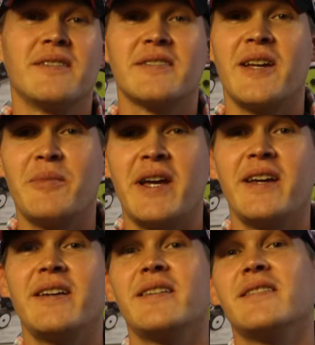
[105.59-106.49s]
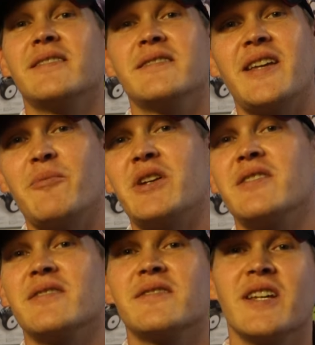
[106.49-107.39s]
same day, same
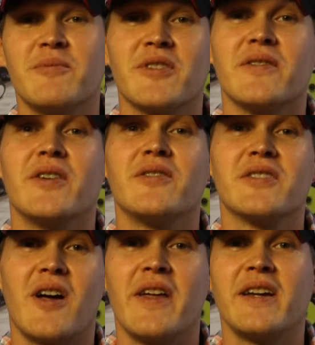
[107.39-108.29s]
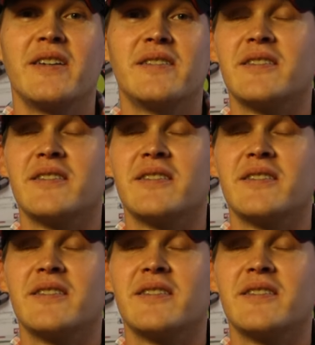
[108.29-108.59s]
engine, same servos, and all that good